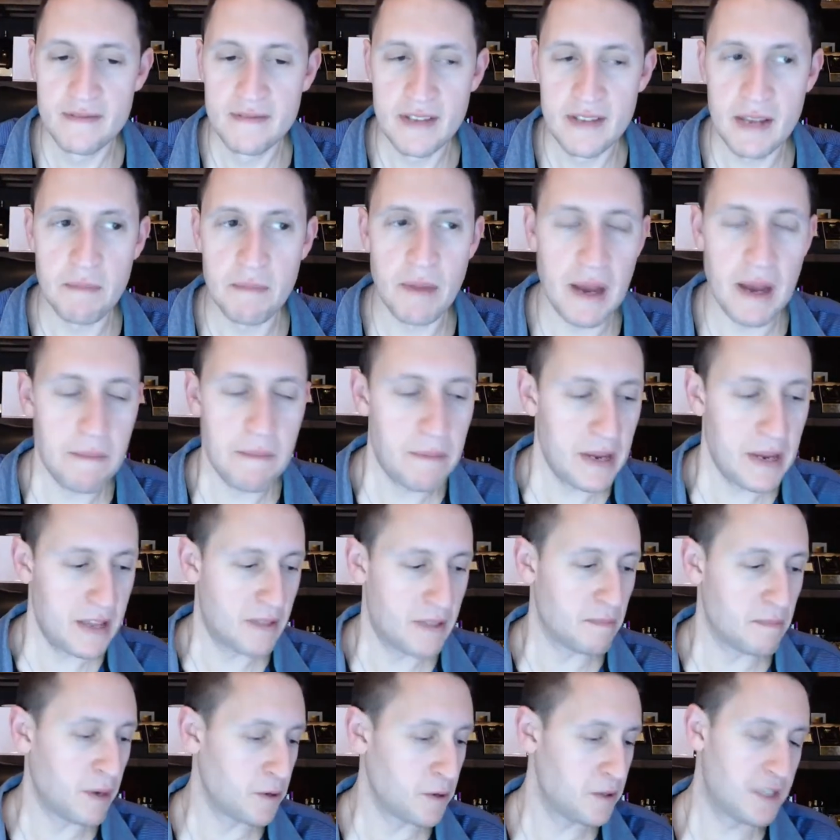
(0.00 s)
It might be the
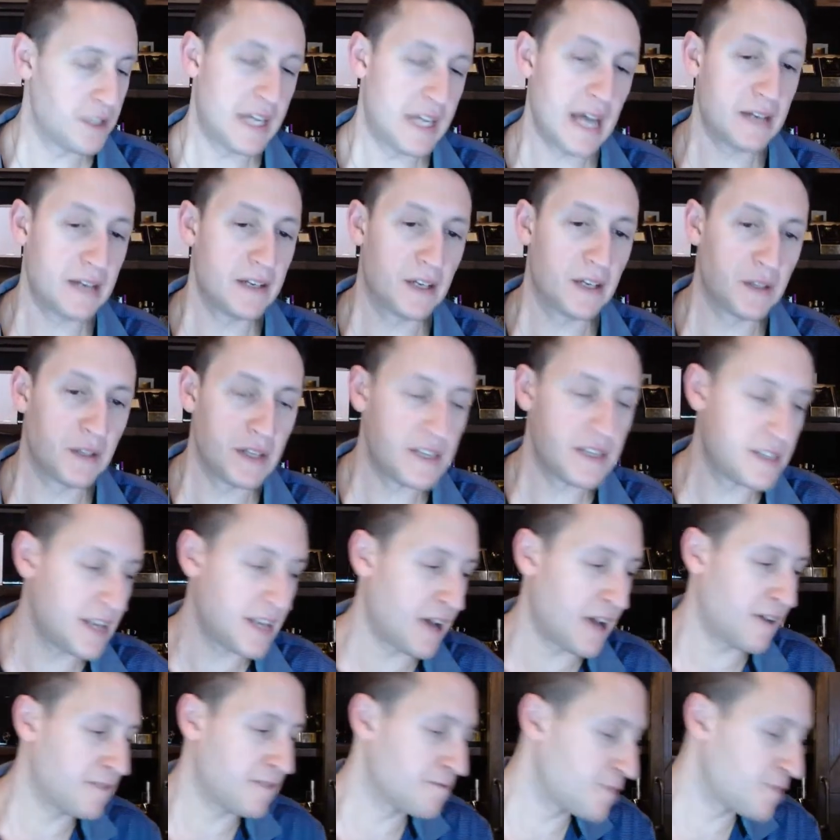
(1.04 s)
most technically
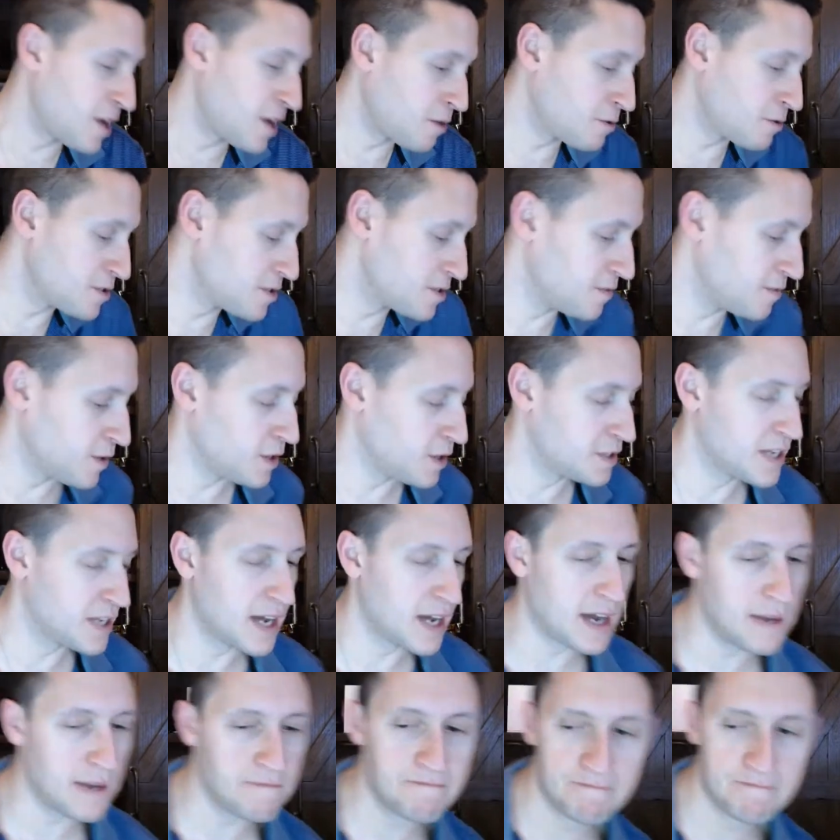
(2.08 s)
sound fragrance of all
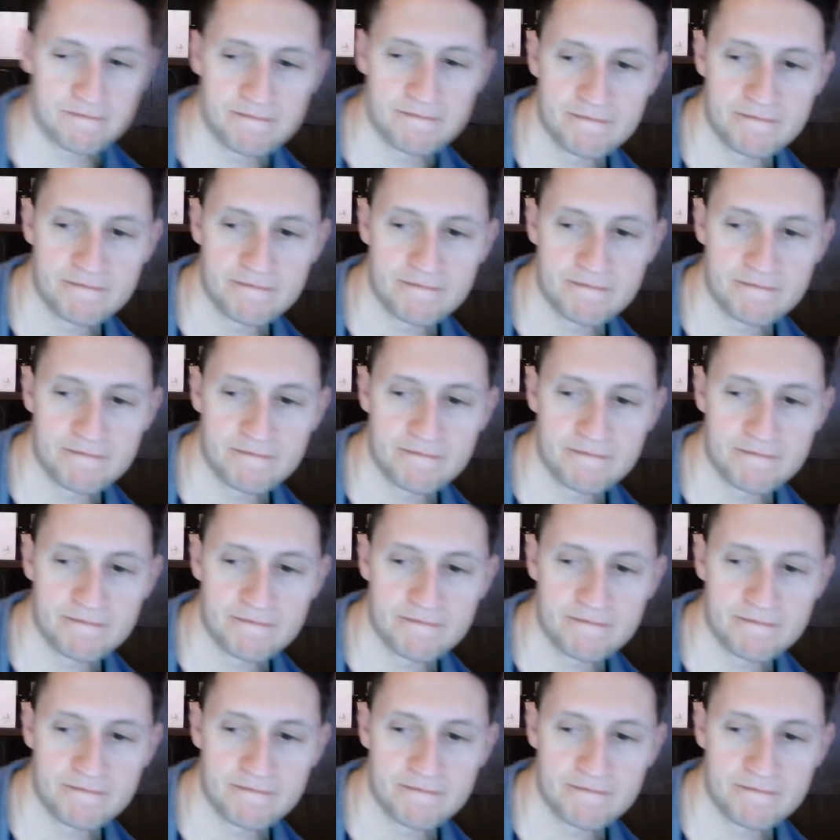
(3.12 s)
time.